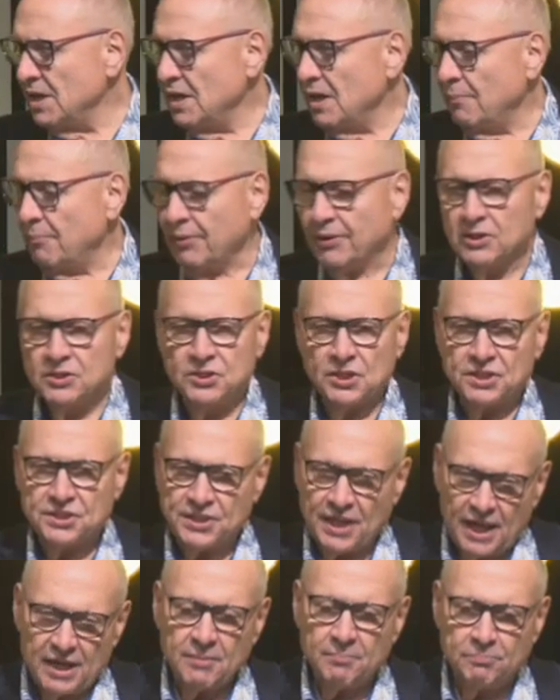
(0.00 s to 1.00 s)
Because it's
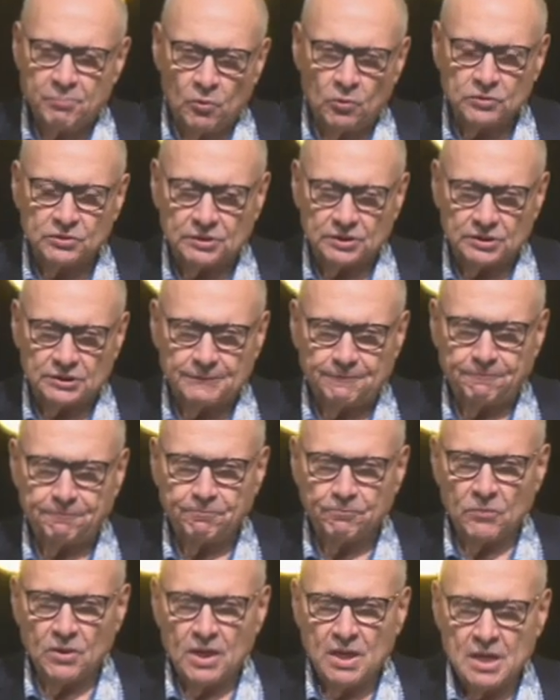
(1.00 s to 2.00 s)
that important.
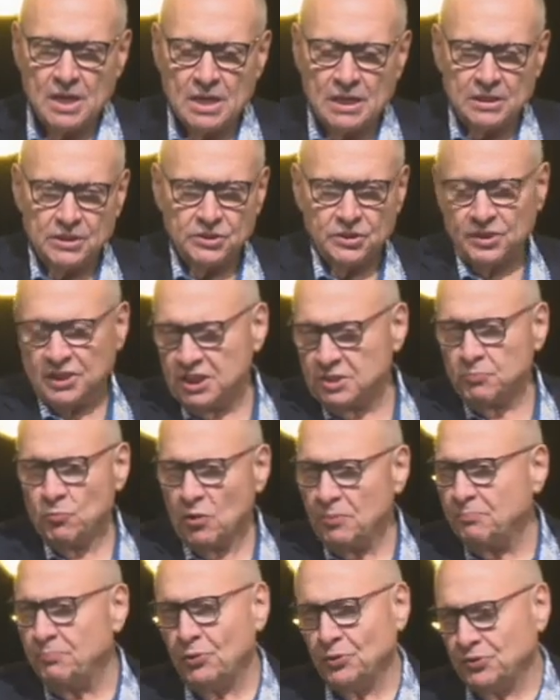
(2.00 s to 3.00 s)
So he's more
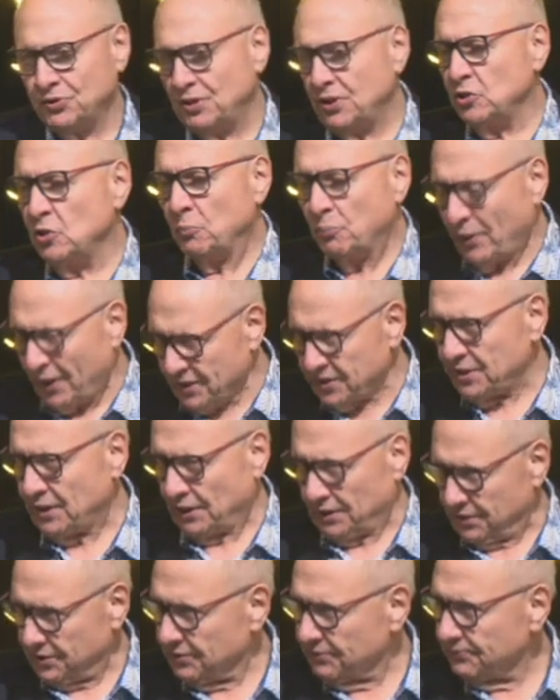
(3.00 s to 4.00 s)
important than your
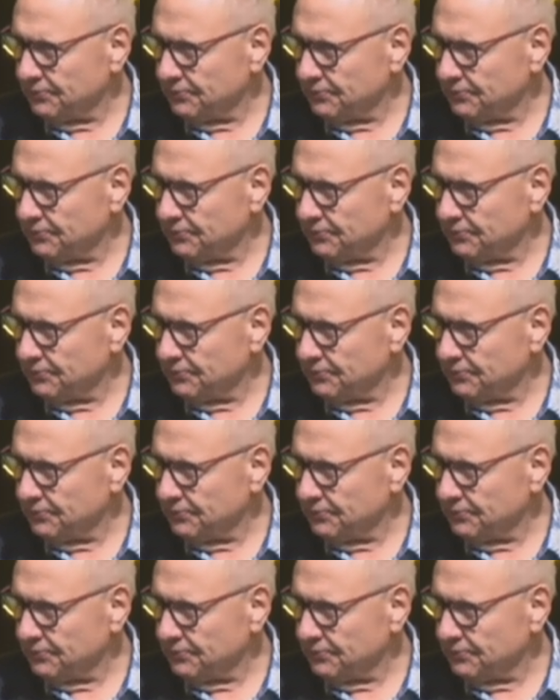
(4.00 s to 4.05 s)
president.